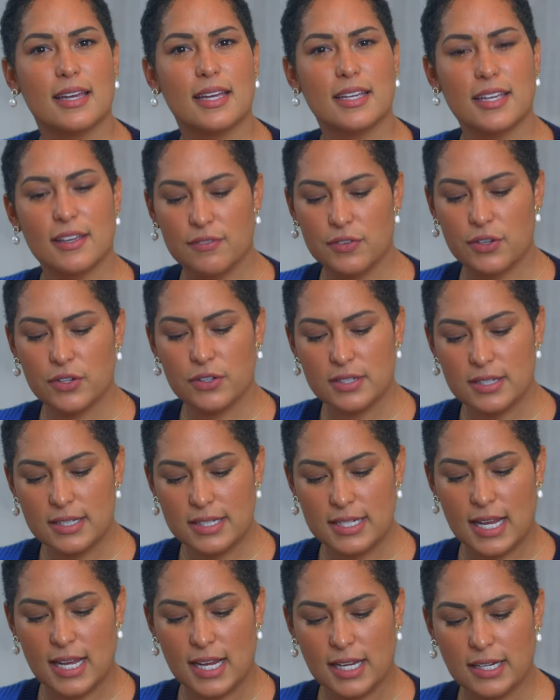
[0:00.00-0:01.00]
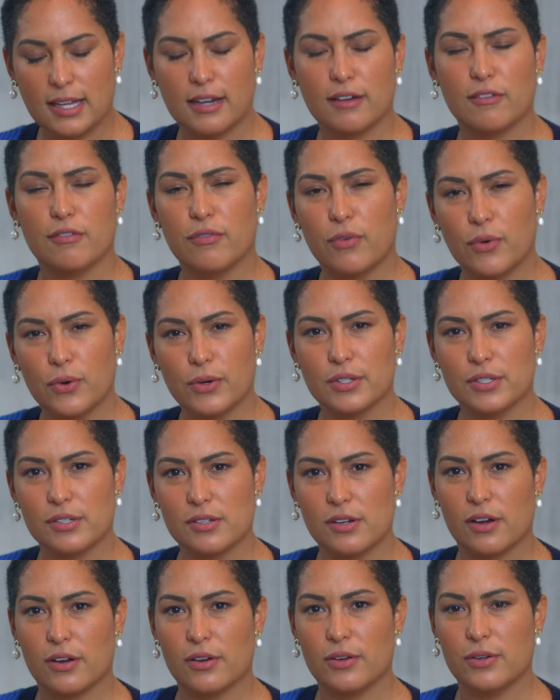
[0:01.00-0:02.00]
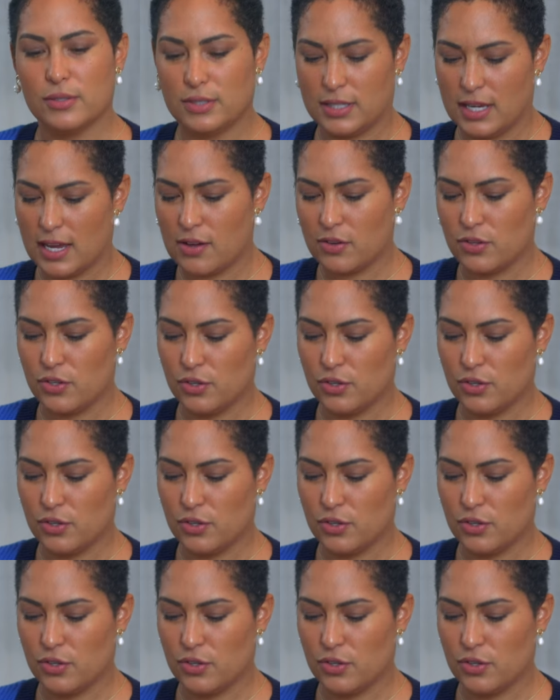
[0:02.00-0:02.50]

Like if you're staying at a four-star hotel,